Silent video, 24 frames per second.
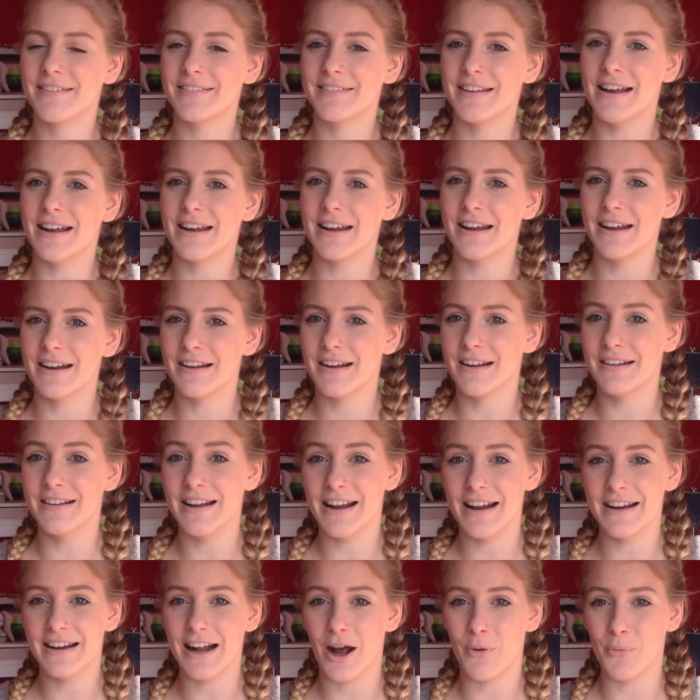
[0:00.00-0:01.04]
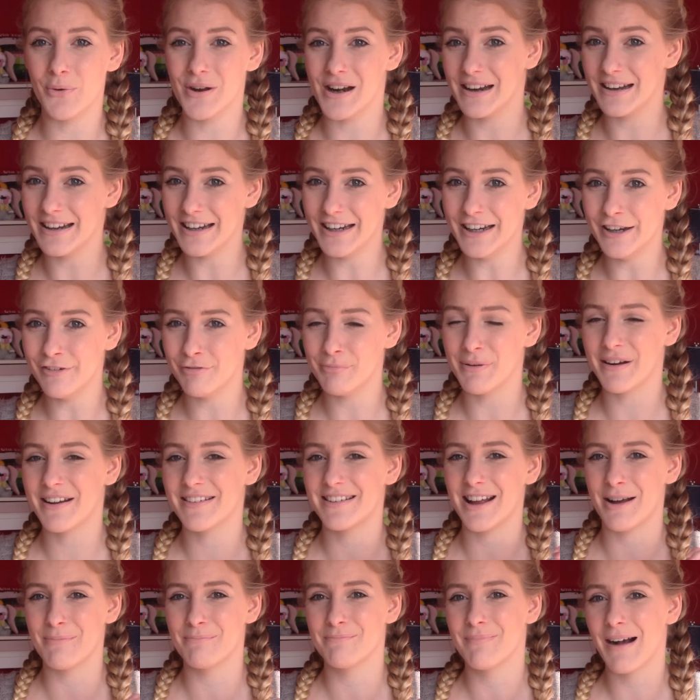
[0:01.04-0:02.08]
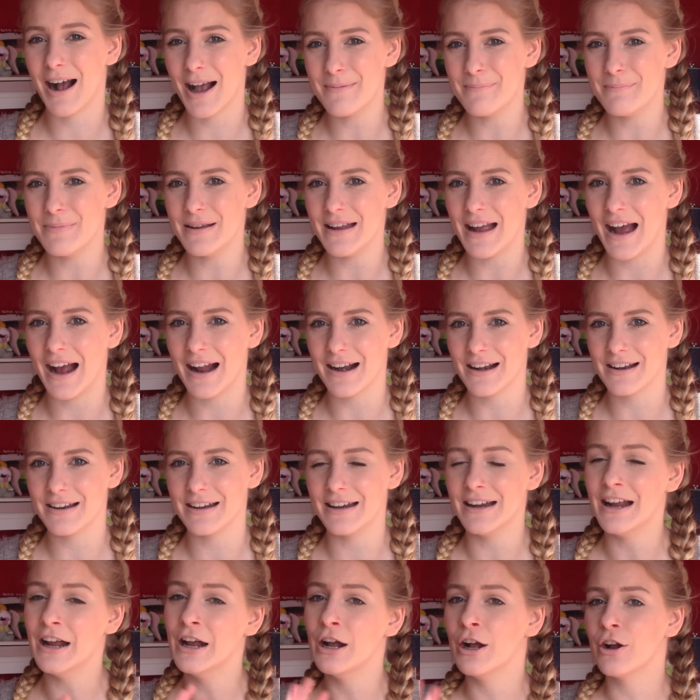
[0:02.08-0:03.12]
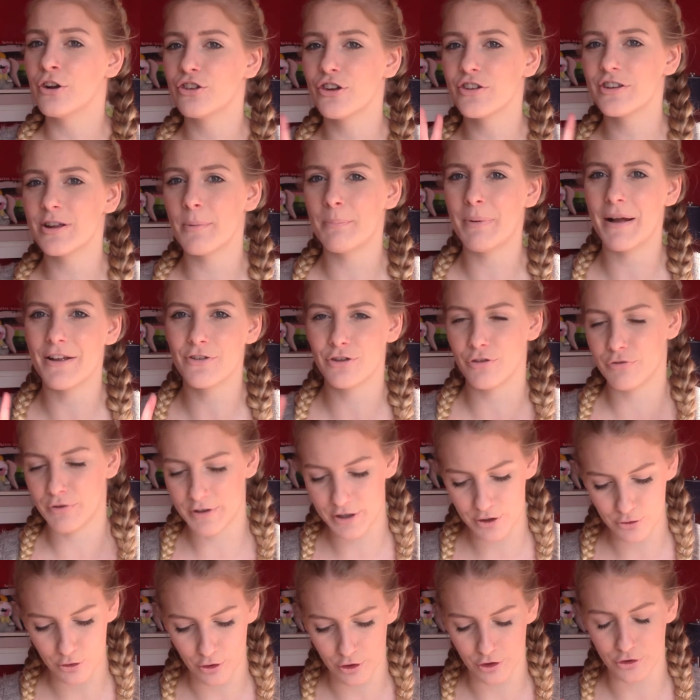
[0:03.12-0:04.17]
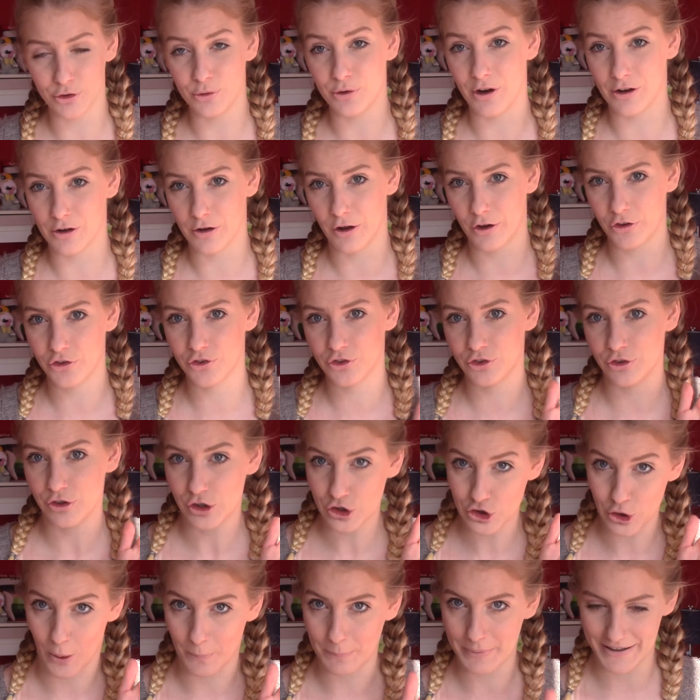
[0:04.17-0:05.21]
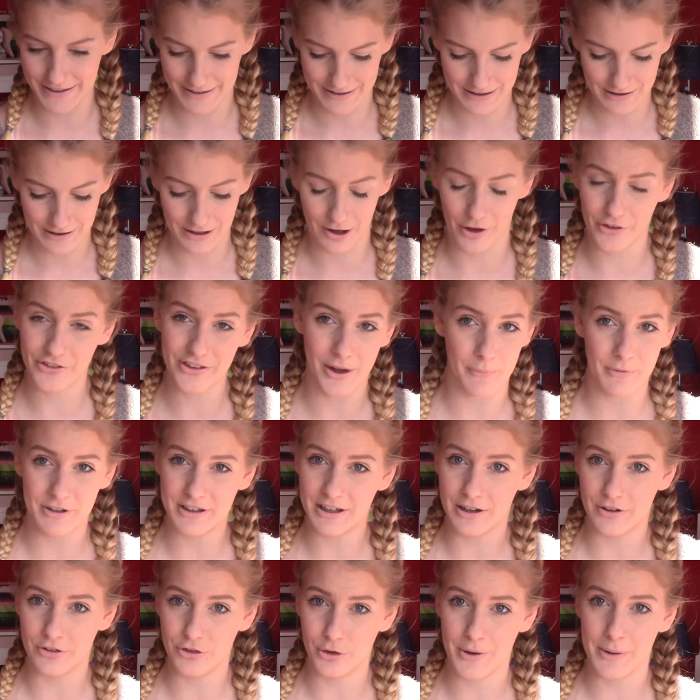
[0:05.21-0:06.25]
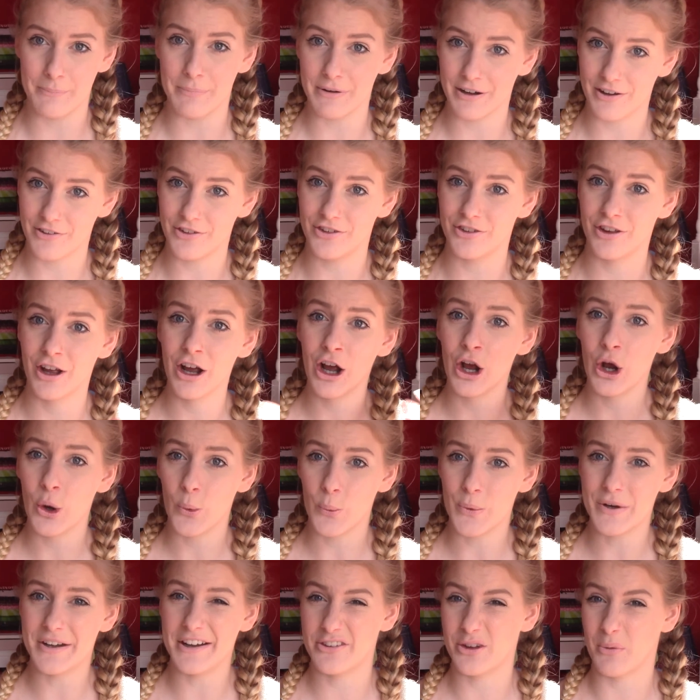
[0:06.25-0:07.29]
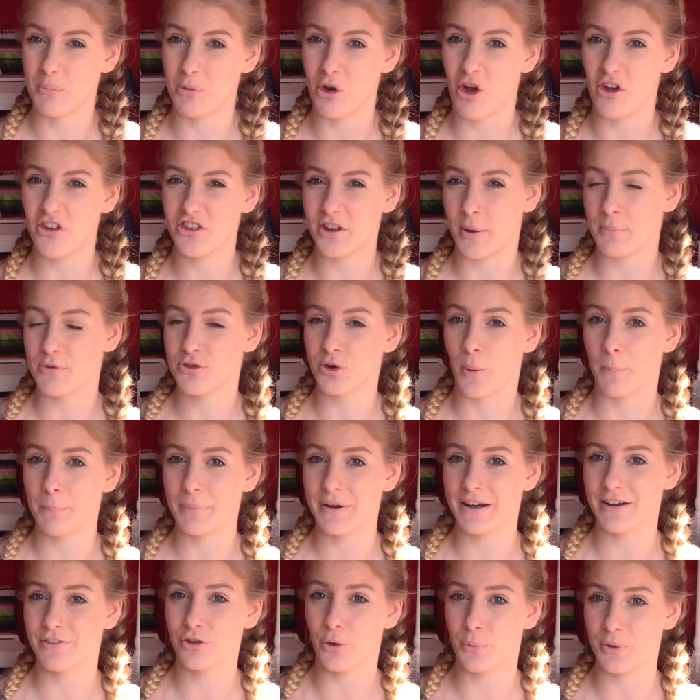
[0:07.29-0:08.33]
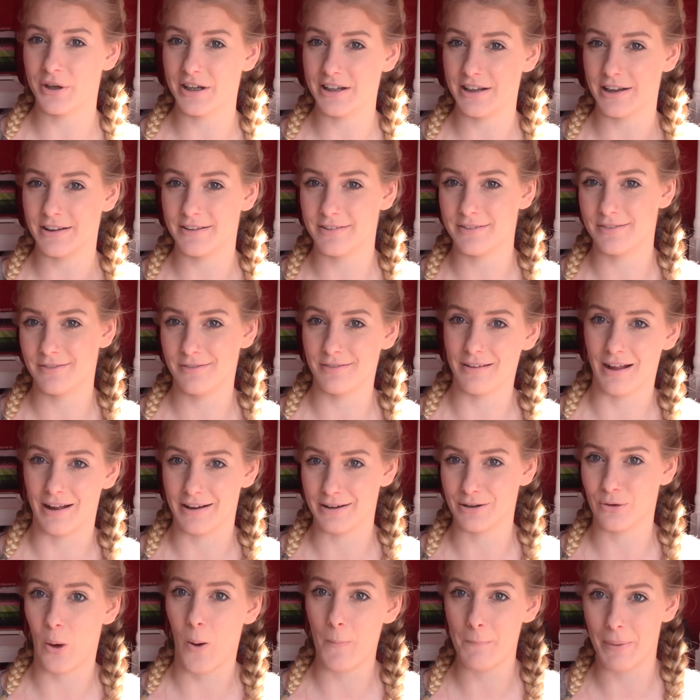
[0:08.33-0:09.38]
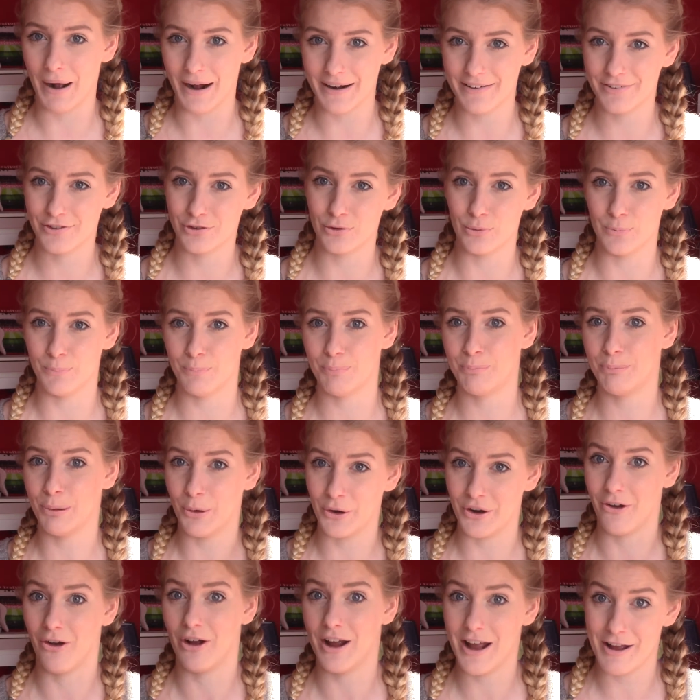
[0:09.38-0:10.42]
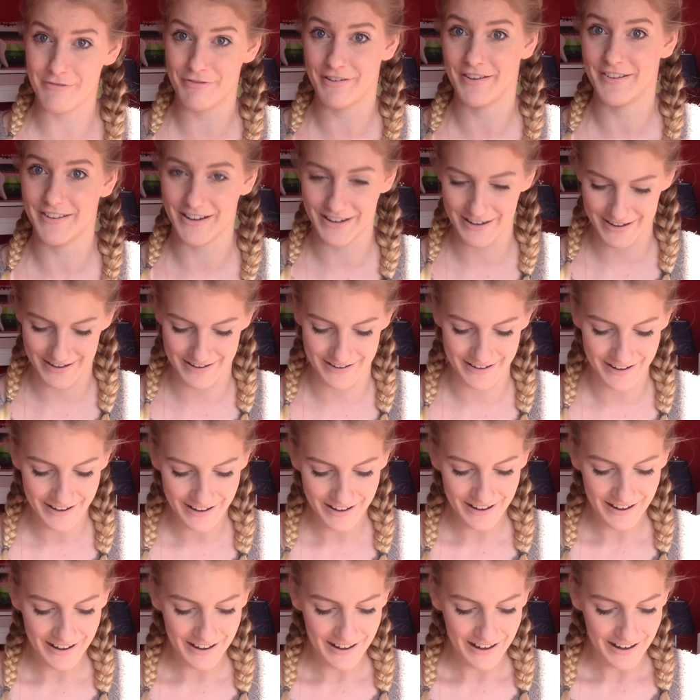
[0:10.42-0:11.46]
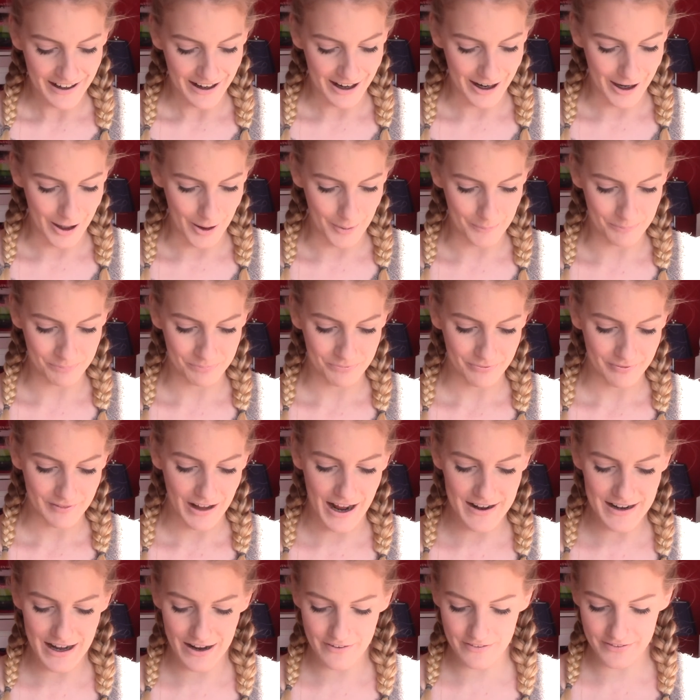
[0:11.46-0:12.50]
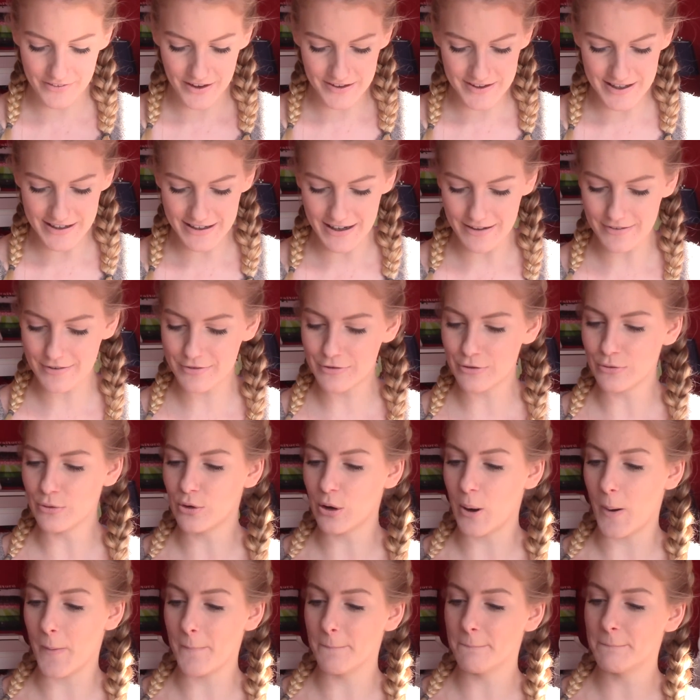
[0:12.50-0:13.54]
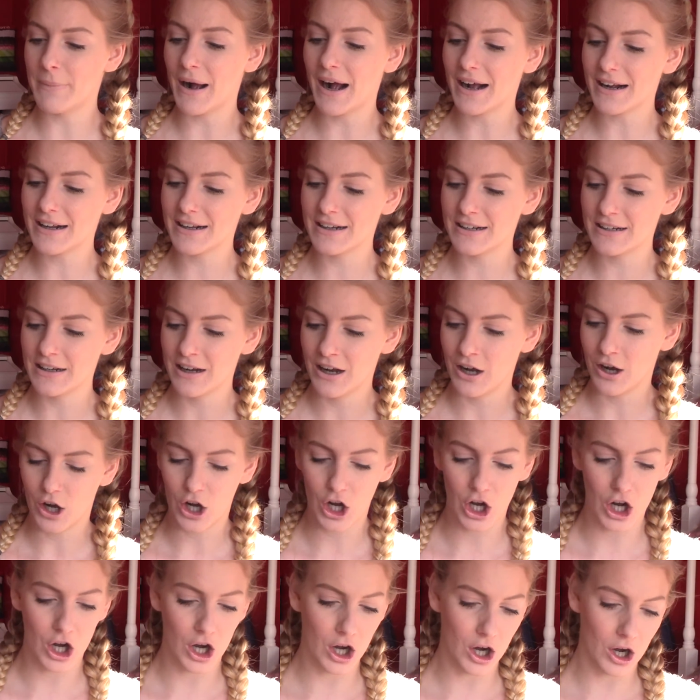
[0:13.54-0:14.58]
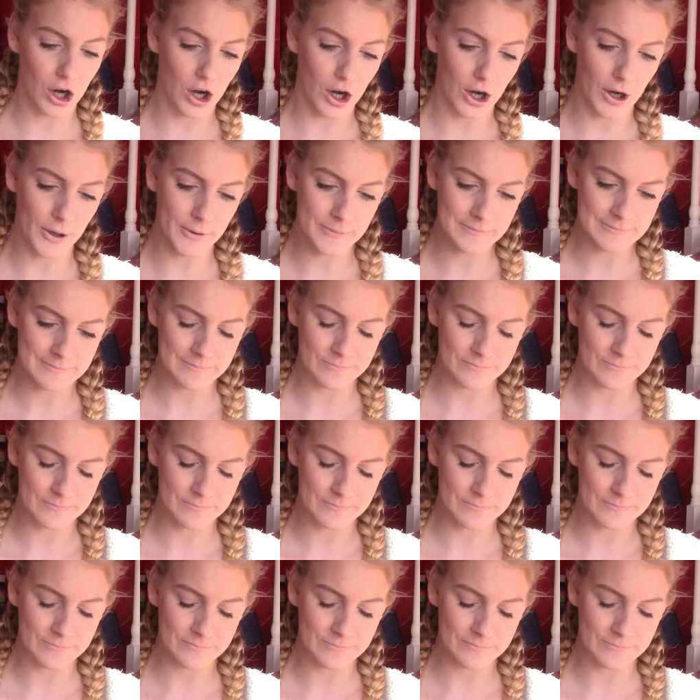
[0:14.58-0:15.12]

taken the day that we leave, because that might be handy. Just depends on when you're gonna do the last shopping. Last time we didn't do it because we did some last time shopping, so we needed our bags to put everything in. And then the tickets to come back are